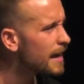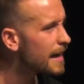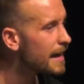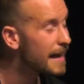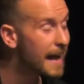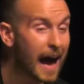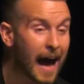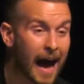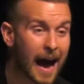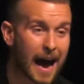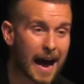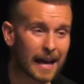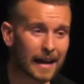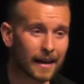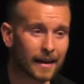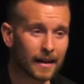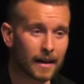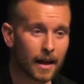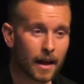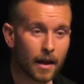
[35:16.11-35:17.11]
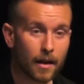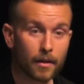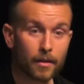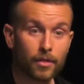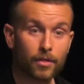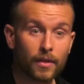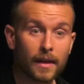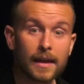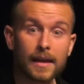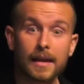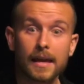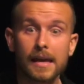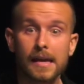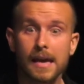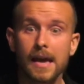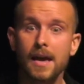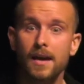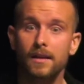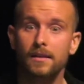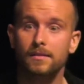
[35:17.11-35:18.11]
guy think he
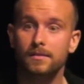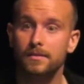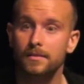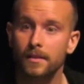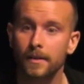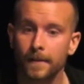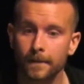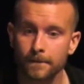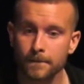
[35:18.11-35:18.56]
is?